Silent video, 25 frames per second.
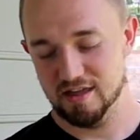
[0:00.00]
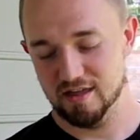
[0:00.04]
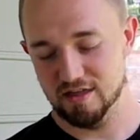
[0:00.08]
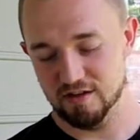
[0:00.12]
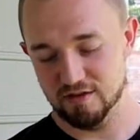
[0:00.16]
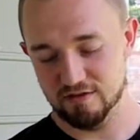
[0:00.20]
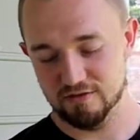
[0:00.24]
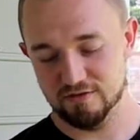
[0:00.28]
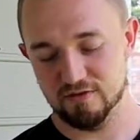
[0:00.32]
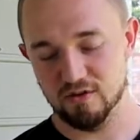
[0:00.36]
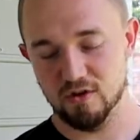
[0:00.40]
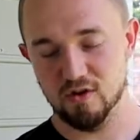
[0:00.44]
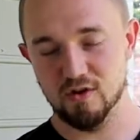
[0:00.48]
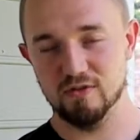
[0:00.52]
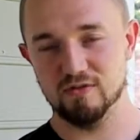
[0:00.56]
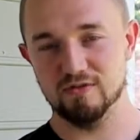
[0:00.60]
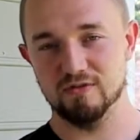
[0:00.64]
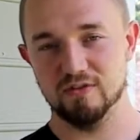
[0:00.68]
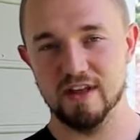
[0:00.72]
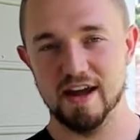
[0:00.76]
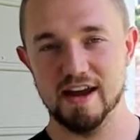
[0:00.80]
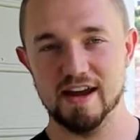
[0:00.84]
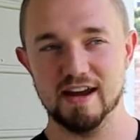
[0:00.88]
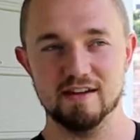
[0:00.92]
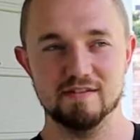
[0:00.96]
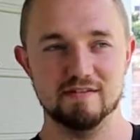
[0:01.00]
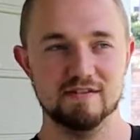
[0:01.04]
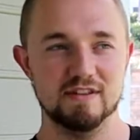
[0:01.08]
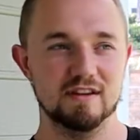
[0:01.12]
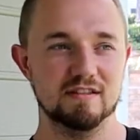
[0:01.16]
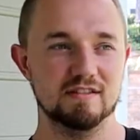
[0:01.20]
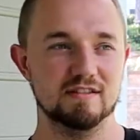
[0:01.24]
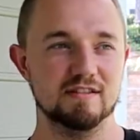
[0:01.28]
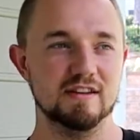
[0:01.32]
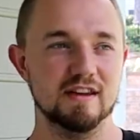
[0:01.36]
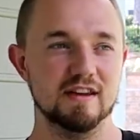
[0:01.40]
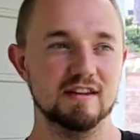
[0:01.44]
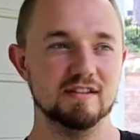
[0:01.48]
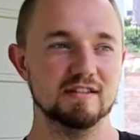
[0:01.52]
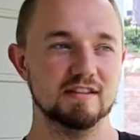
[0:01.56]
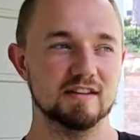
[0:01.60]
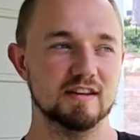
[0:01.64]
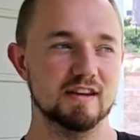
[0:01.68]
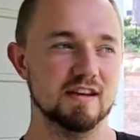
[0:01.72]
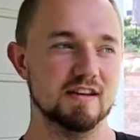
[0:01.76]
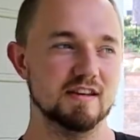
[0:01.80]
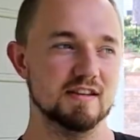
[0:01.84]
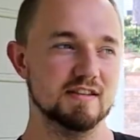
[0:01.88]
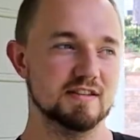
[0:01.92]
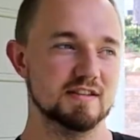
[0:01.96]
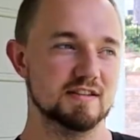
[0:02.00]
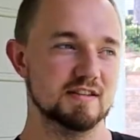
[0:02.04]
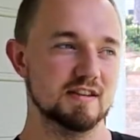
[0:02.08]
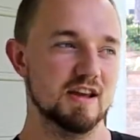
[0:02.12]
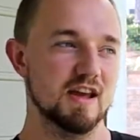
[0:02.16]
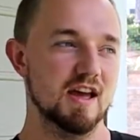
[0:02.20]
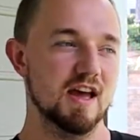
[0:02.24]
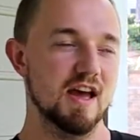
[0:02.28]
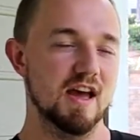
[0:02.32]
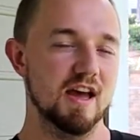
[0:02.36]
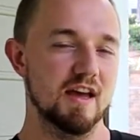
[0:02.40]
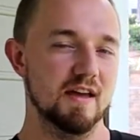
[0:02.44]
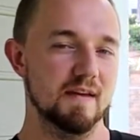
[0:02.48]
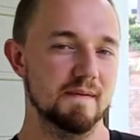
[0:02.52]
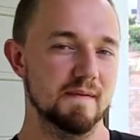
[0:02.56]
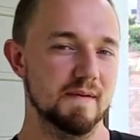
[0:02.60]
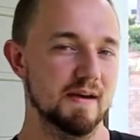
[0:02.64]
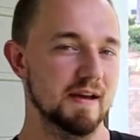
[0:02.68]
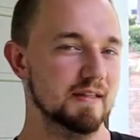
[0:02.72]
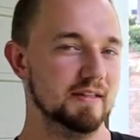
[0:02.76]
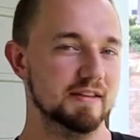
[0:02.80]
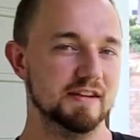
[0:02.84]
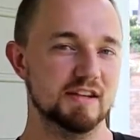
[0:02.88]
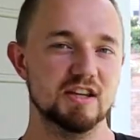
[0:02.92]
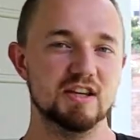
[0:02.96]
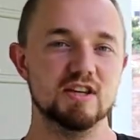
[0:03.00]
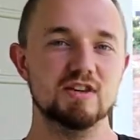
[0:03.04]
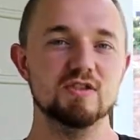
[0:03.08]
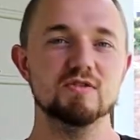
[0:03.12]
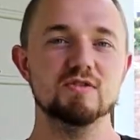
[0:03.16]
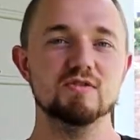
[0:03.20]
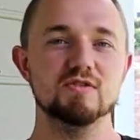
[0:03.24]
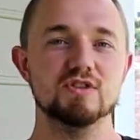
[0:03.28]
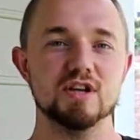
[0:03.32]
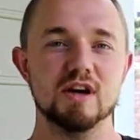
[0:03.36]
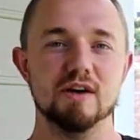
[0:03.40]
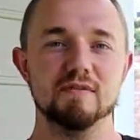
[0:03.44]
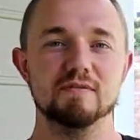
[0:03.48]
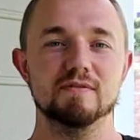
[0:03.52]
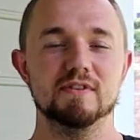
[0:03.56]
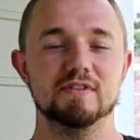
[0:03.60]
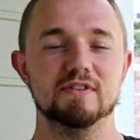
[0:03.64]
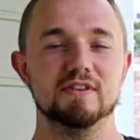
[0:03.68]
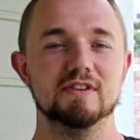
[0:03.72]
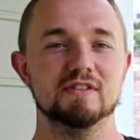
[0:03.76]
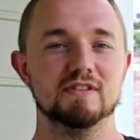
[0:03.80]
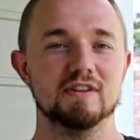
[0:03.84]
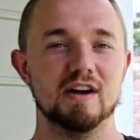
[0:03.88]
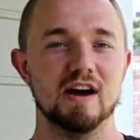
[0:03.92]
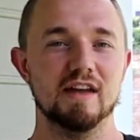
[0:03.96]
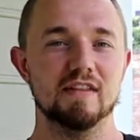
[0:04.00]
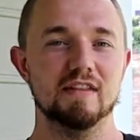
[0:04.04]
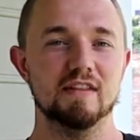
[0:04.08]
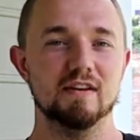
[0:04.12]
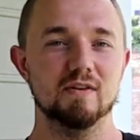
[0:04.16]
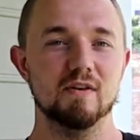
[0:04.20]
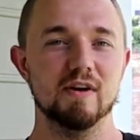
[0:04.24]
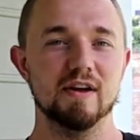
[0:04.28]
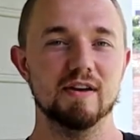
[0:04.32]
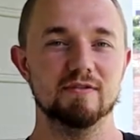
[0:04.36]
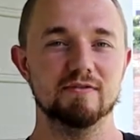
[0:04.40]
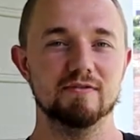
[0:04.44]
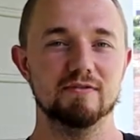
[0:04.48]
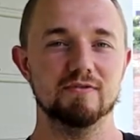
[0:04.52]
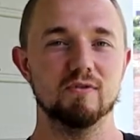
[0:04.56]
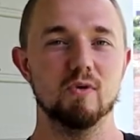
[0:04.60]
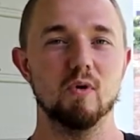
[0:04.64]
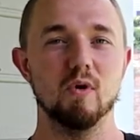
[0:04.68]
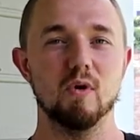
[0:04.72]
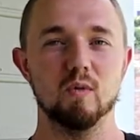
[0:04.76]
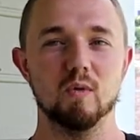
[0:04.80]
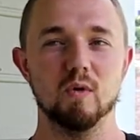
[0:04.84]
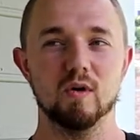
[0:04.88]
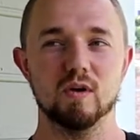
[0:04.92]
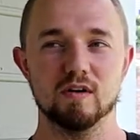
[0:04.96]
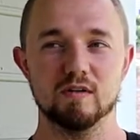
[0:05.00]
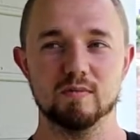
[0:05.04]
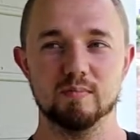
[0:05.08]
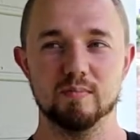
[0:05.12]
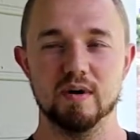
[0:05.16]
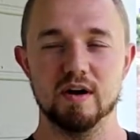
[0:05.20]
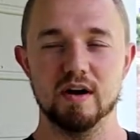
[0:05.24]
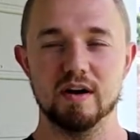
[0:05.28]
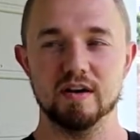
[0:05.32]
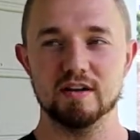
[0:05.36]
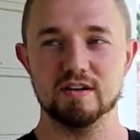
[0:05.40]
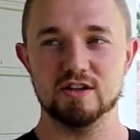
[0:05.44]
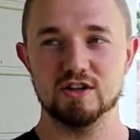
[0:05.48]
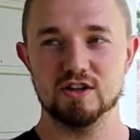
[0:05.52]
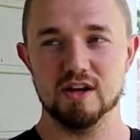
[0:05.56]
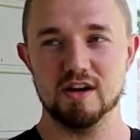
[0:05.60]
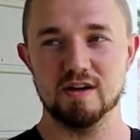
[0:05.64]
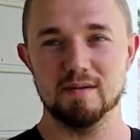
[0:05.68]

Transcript: the full flight of this disc is a huge emphasis on a forward punch.